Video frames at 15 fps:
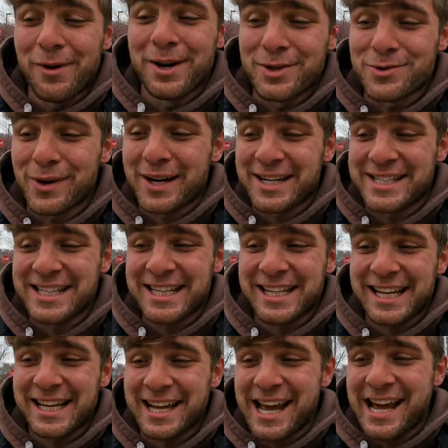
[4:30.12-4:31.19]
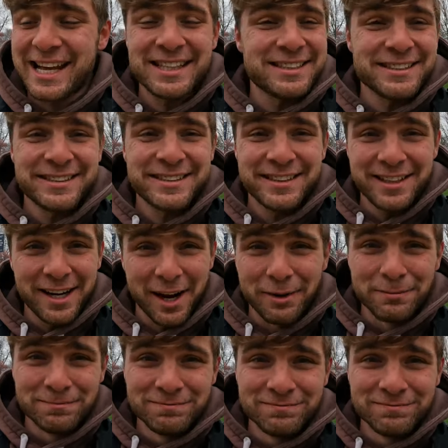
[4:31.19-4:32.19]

one is where it's at, no.